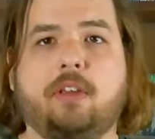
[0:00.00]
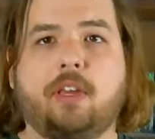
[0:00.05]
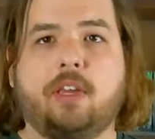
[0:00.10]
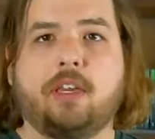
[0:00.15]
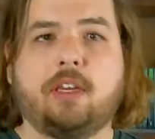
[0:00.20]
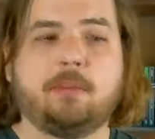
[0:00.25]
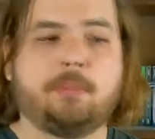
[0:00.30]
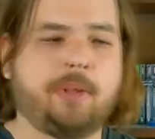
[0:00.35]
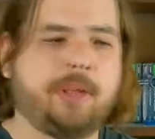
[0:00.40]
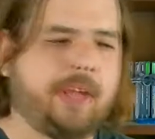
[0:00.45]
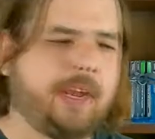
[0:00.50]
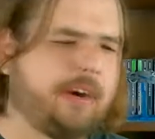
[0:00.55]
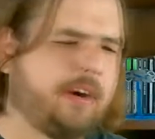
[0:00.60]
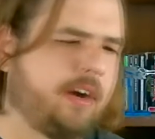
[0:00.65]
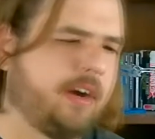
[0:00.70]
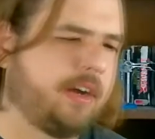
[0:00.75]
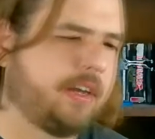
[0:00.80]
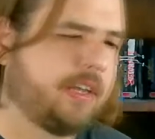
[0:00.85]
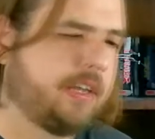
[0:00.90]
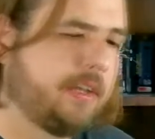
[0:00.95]
and you play air
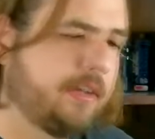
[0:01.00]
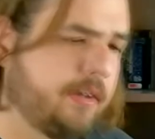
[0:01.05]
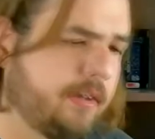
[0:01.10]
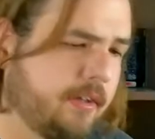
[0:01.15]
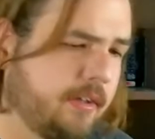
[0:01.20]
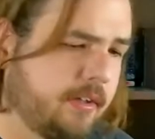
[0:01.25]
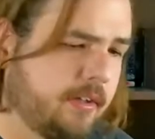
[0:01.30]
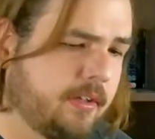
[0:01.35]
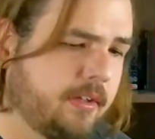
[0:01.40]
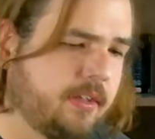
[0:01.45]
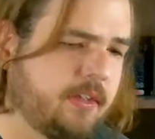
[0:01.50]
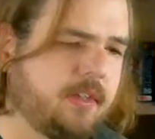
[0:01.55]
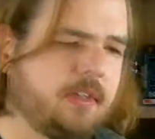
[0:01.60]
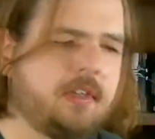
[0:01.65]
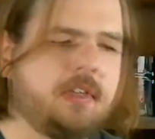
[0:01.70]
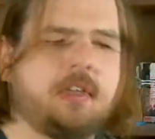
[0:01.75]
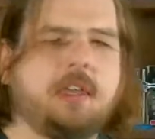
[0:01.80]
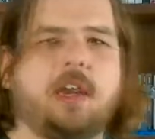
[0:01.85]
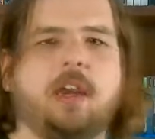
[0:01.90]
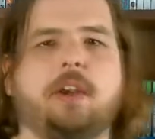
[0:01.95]
hockey.
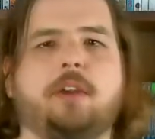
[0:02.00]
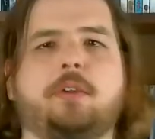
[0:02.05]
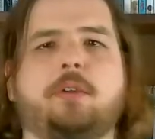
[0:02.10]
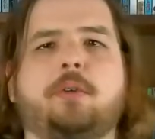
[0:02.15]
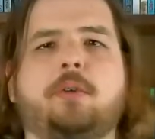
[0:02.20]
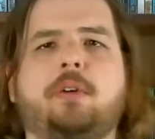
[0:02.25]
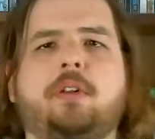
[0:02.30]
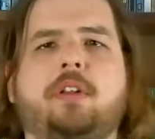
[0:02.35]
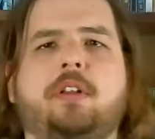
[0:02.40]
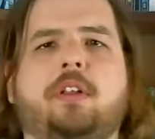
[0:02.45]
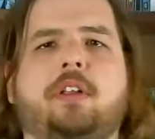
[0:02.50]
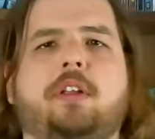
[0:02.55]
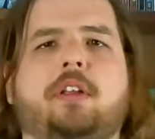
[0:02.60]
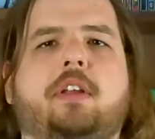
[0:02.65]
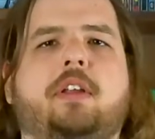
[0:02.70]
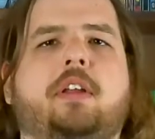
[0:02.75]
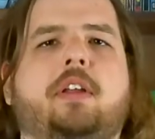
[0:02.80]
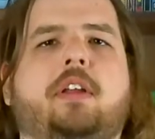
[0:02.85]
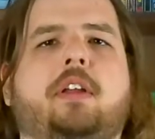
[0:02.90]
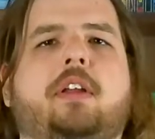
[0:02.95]
Kinda cool.
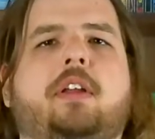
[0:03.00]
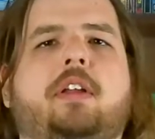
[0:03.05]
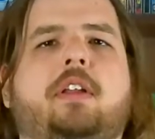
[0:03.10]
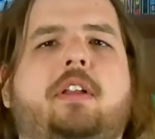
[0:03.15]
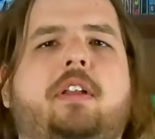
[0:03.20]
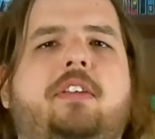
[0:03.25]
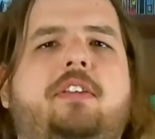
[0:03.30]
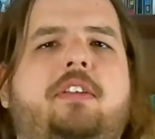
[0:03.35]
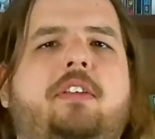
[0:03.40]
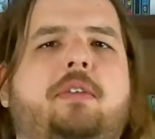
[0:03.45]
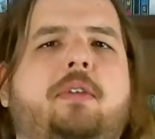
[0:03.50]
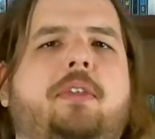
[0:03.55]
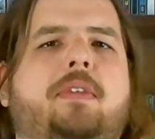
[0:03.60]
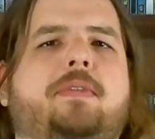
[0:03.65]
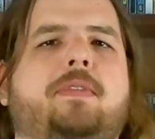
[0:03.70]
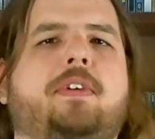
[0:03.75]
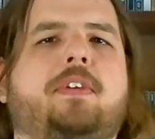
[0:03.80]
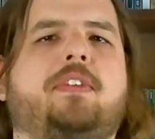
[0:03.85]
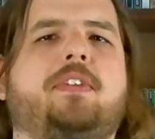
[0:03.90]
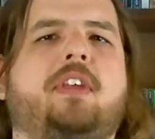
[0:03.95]
Let's see what the
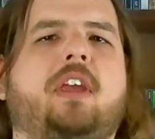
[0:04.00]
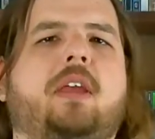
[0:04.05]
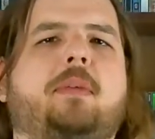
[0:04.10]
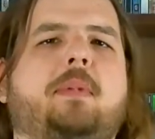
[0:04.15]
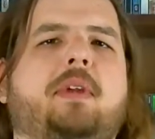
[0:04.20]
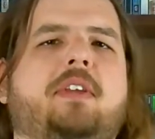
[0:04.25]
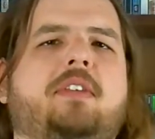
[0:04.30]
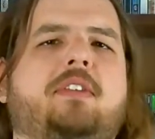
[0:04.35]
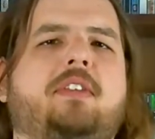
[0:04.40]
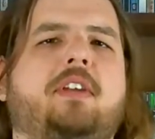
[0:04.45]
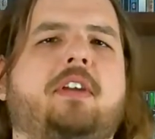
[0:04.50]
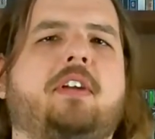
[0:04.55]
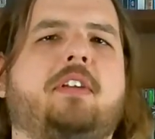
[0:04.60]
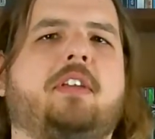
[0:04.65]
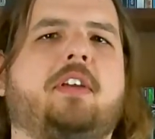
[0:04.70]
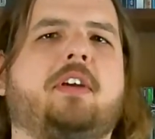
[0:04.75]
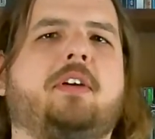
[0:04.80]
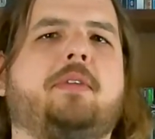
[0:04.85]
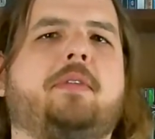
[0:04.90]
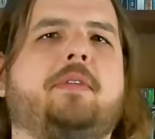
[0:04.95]
first game is here,
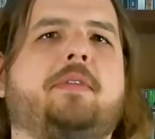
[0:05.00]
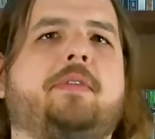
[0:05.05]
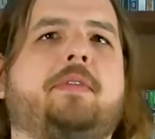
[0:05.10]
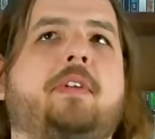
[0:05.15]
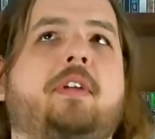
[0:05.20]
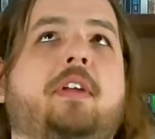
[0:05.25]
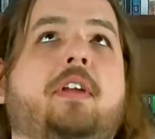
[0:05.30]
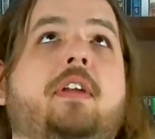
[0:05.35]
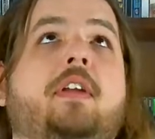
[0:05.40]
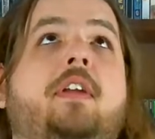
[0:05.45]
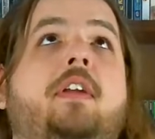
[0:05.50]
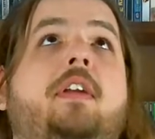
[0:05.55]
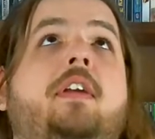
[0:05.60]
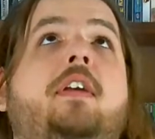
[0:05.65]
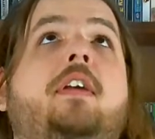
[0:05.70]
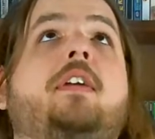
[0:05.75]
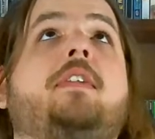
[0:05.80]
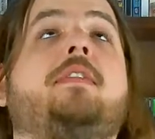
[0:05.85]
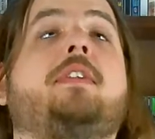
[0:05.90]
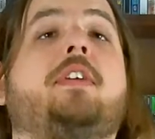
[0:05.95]
though.
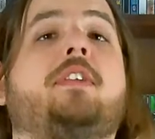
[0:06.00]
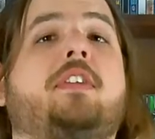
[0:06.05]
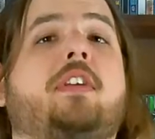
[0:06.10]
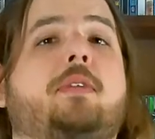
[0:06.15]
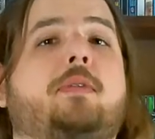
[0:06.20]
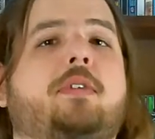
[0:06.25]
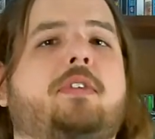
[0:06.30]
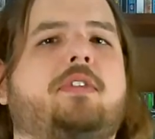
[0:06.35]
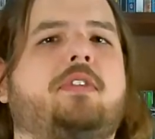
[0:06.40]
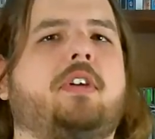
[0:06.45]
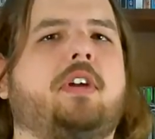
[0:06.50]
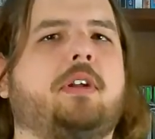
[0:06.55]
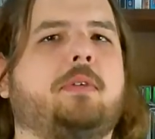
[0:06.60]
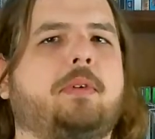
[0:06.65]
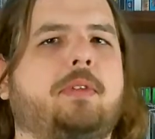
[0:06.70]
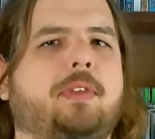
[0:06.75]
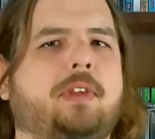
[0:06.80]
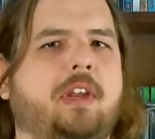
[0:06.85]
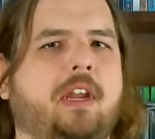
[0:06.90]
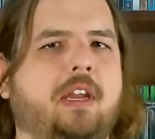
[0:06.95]
Feels like we're starting
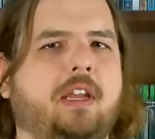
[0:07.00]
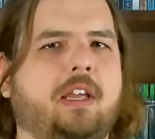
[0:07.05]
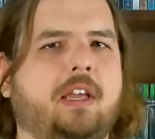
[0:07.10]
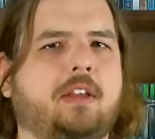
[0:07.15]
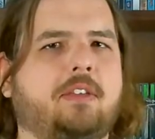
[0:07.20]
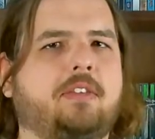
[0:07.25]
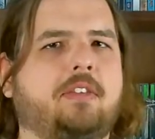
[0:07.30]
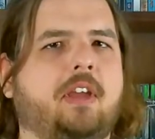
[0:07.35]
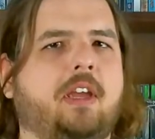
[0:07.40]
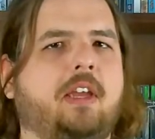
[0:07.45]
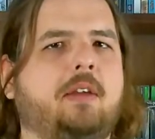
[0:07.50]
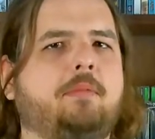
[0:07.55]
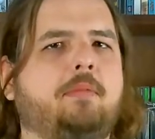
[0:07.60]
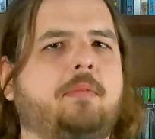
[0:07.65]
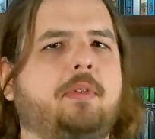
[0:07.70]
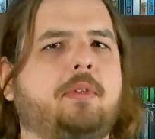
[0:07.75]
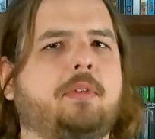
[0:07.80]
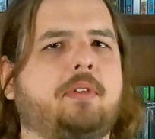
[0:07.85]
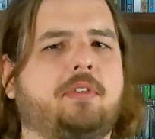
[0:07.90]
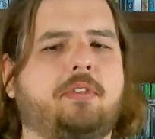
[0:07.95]
with an NES game.
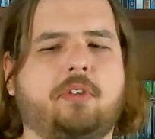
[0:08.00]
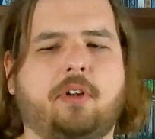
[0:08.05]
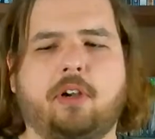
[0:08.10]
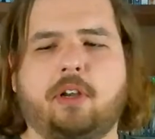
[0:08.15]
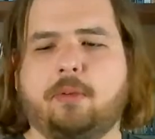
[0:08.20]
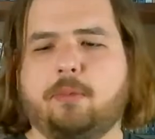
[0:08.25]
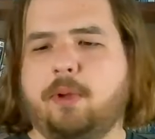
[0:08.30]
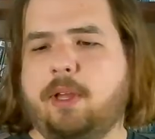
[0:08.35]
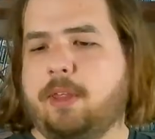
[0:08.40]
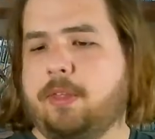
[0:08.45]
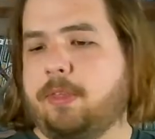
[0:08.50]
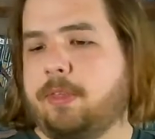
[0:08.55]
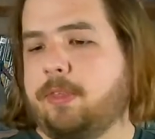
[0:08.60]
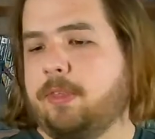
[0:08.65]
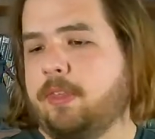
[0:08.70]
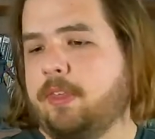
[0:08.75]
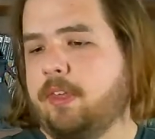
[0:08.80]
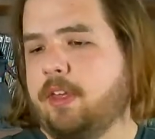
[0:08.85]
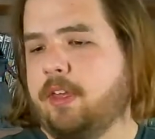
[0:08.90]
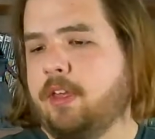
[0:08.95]
We're starting with...
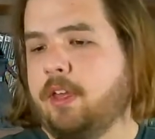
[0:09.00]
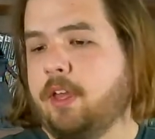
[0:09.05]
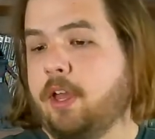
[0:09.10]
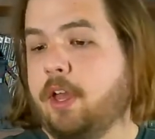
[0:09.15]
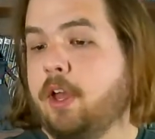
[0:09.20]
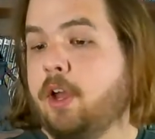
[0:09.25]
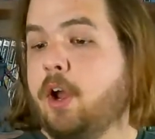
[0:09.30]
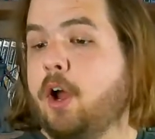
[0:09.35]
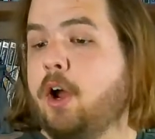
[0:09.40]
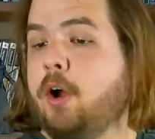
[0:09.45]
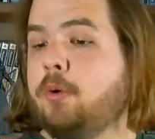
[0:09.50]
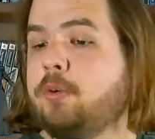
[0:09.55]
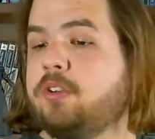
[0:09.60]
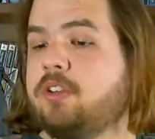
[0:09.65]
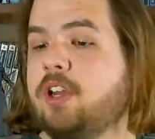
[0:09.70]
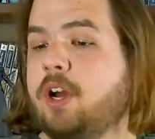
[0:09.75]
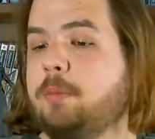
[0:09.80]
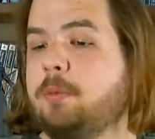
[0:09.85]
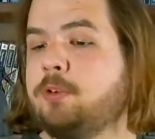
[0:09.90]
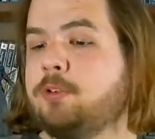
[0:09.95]
oh,
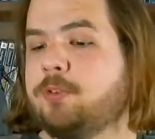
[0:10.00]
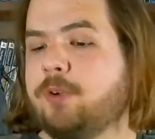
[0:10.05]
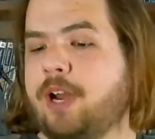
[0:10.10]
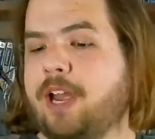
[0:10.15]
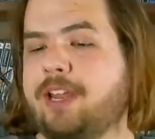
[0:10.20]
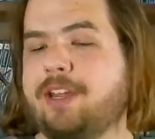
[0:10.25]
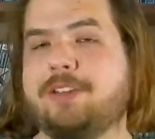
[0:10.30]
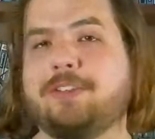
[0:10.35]
Double Dragon